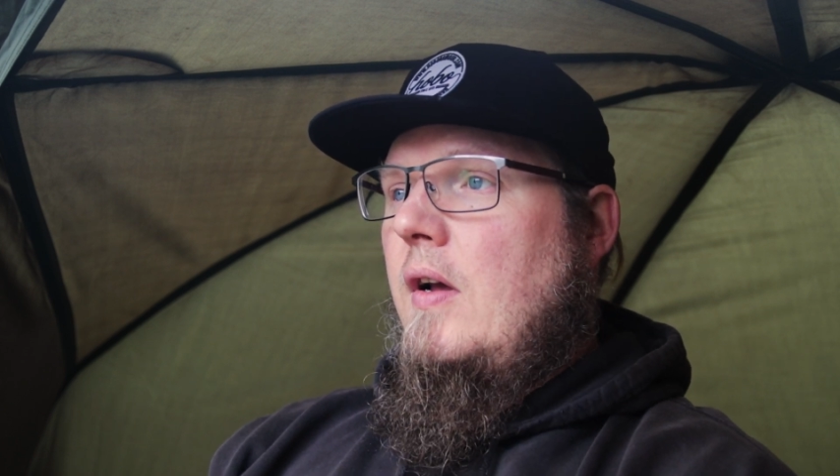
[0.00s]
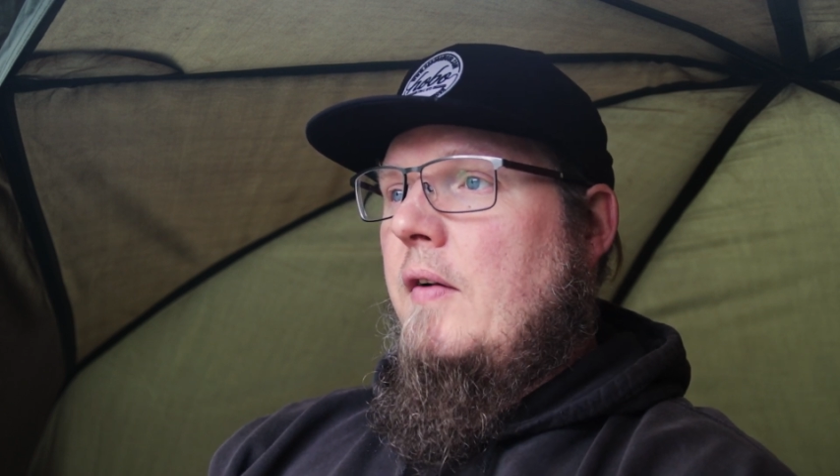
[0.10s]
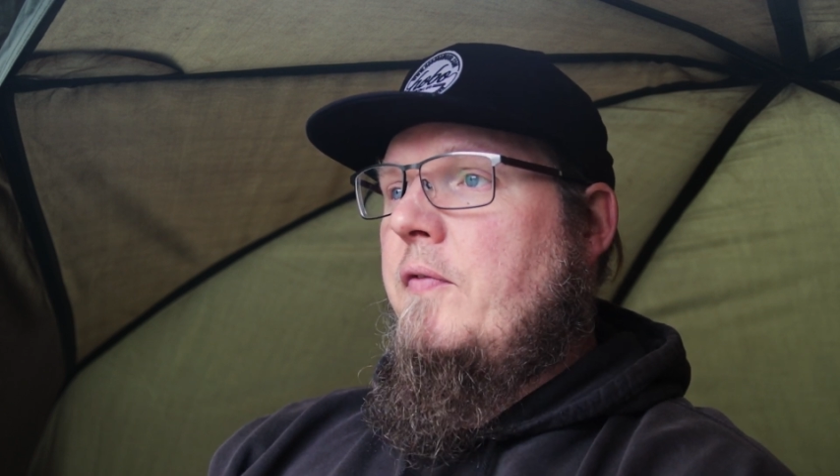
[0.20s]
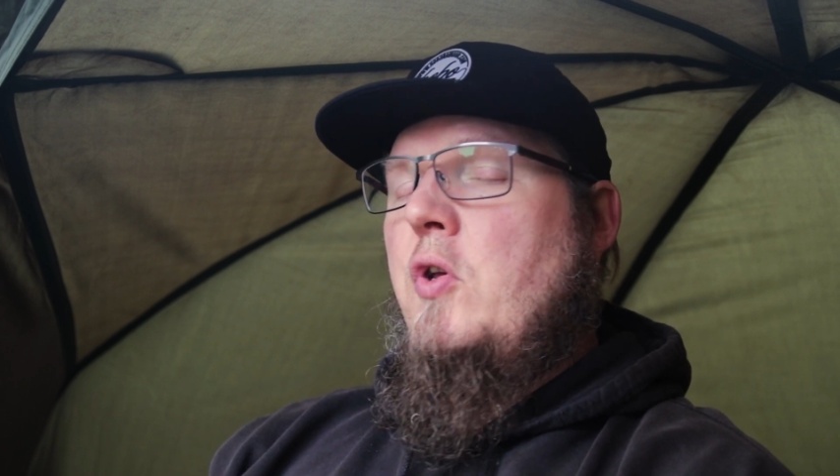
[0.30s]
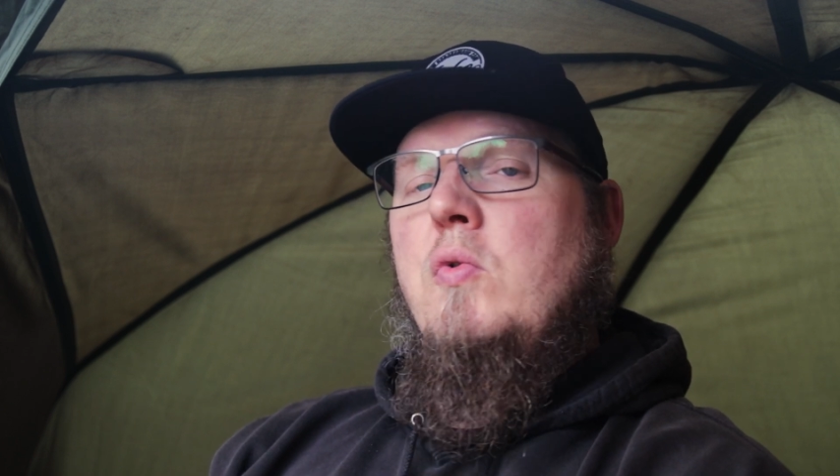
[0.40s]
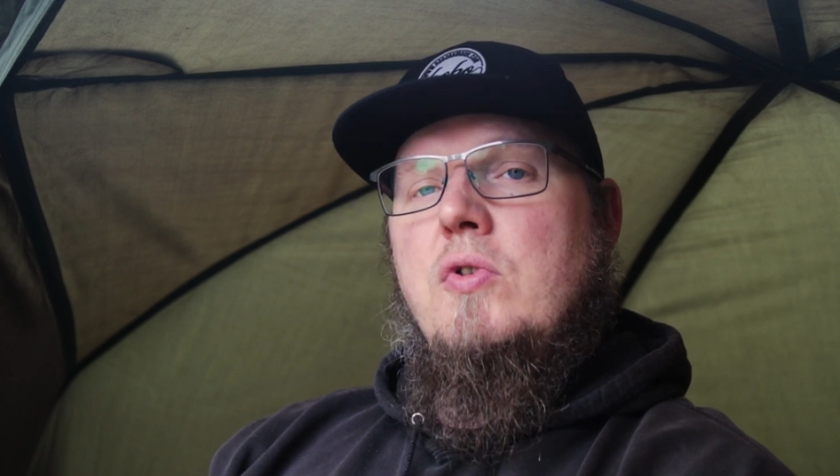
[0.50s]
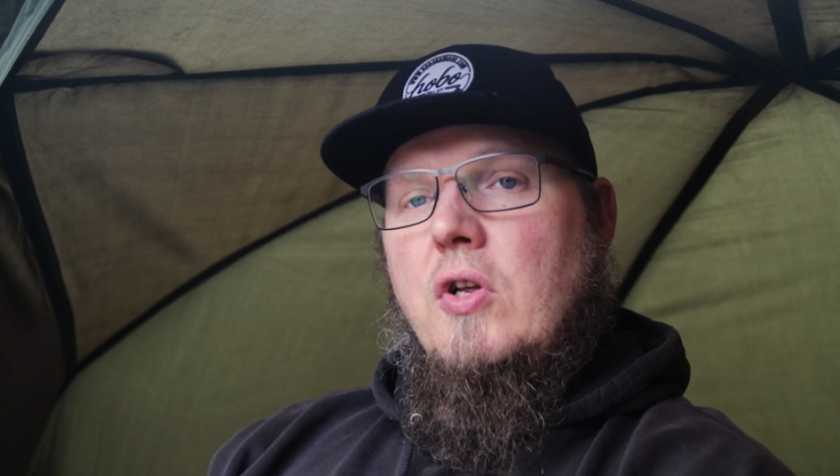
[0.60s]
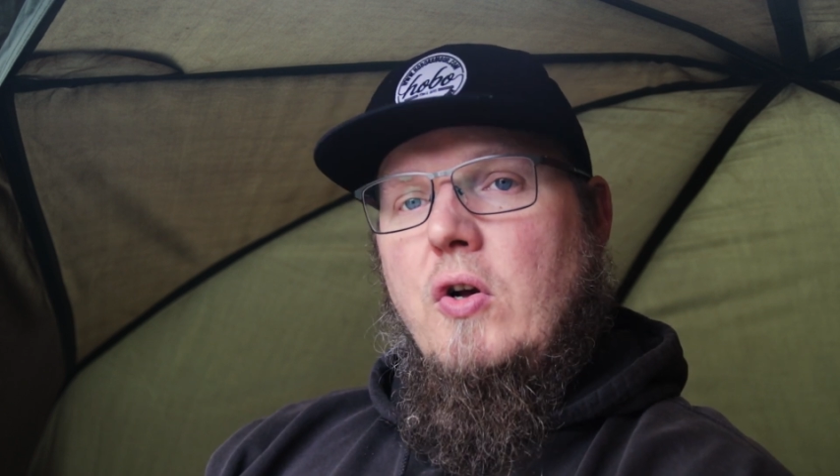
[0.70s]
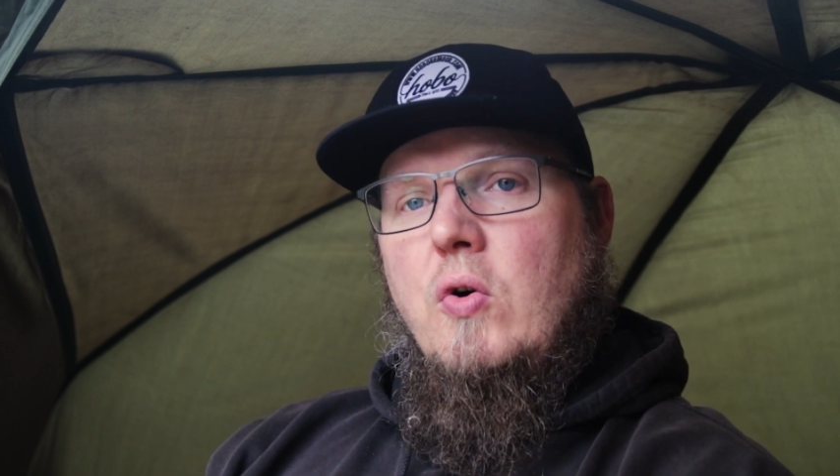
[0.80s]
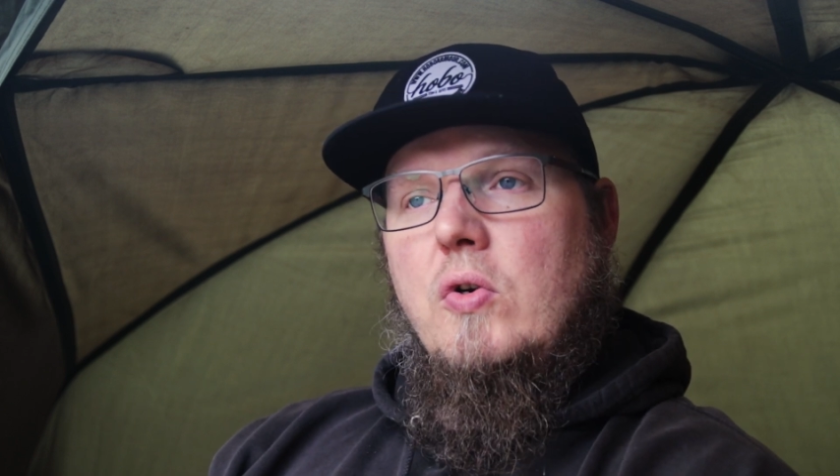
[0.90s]
I've used
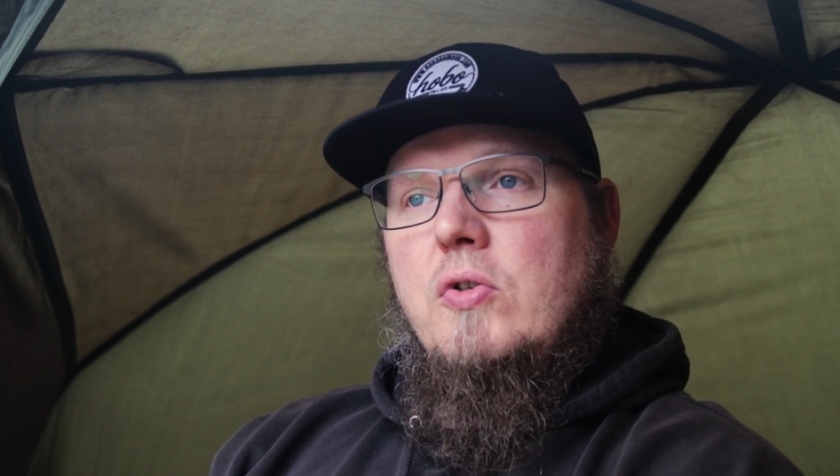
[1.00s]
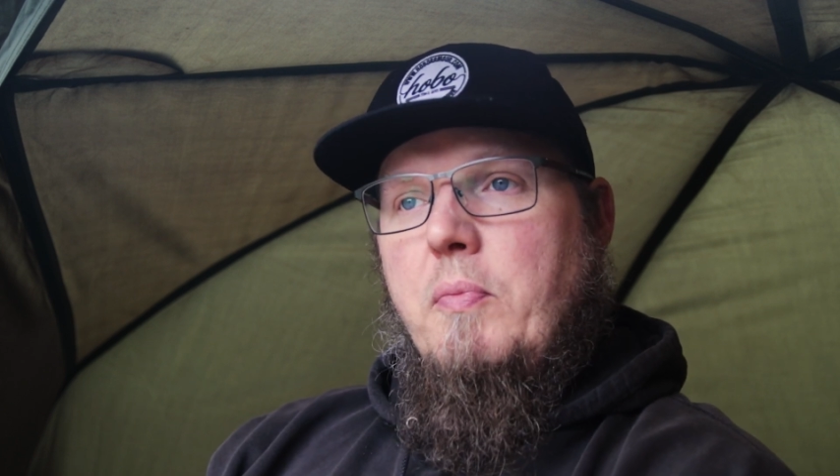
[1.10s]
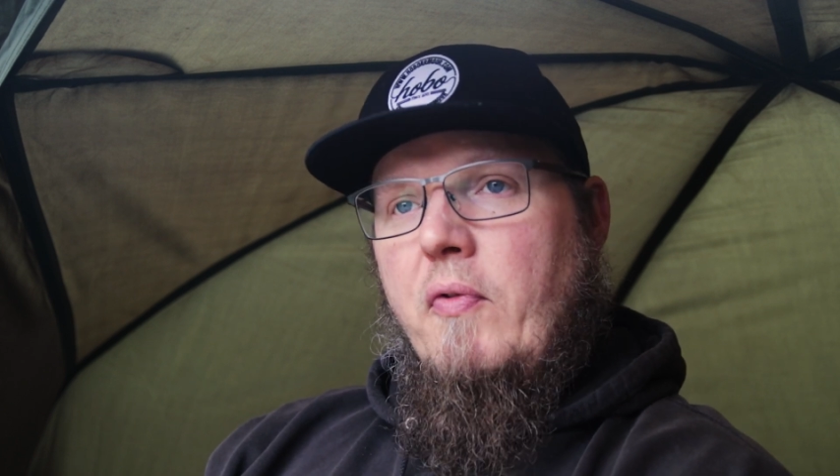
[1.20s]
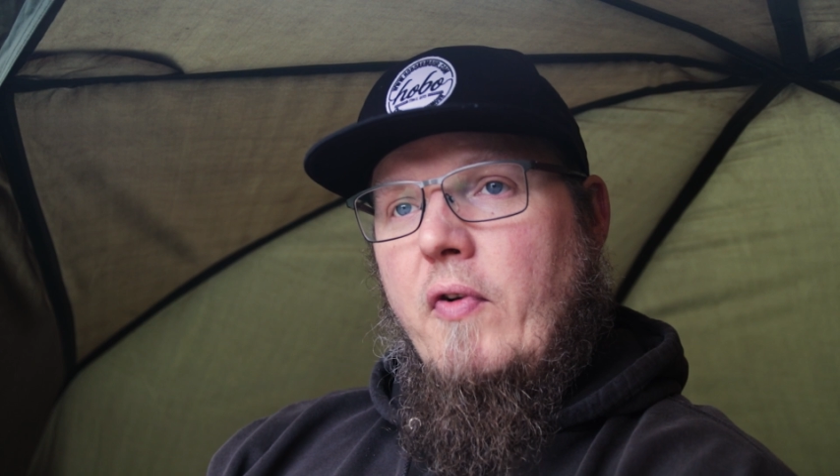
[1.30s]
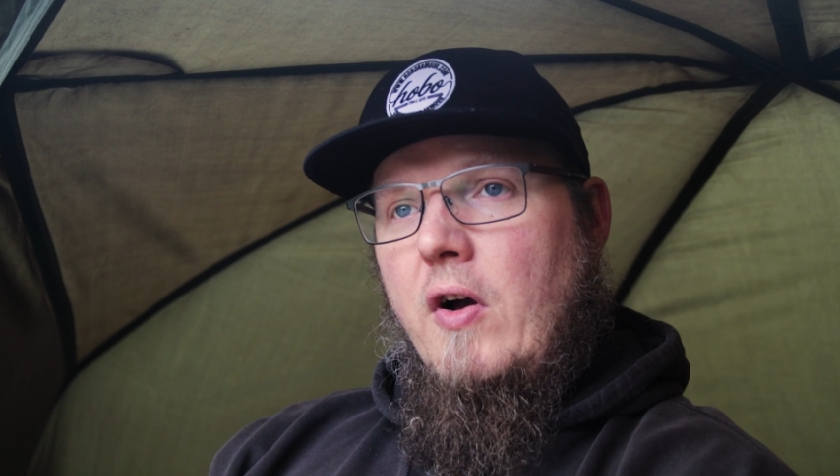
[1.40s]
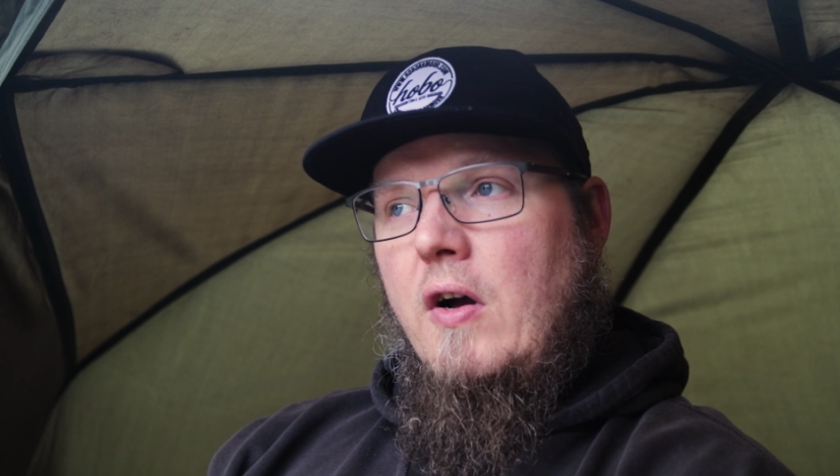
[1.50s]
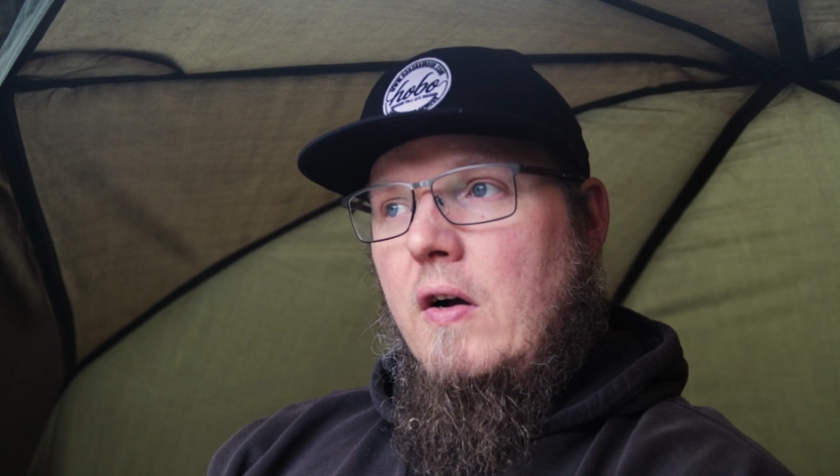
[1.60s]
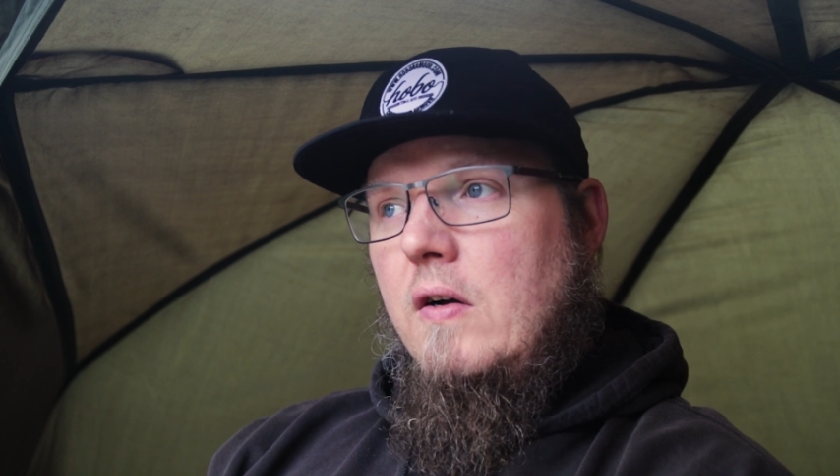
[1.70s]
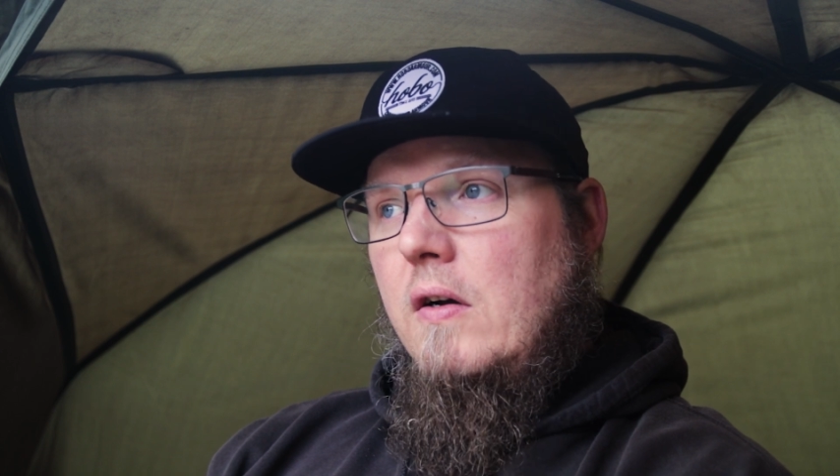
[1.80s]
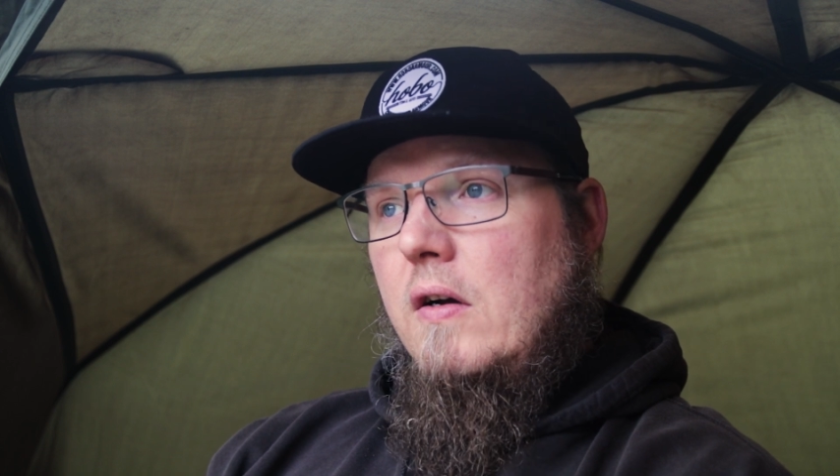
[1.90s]
the hooks before,